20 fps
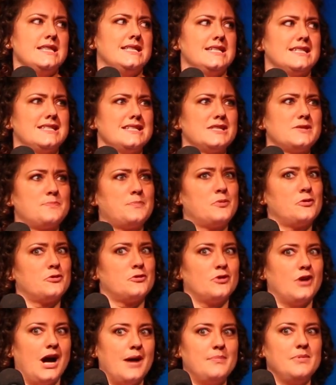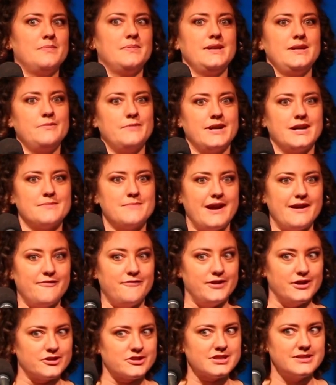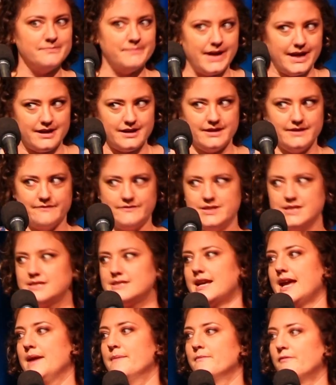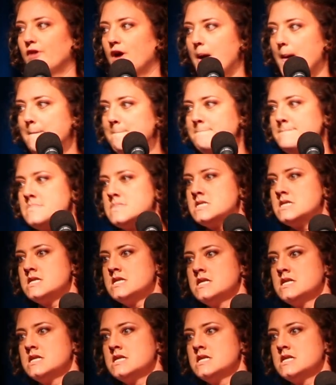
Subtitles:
This is probably where my fierce competitiveness came from.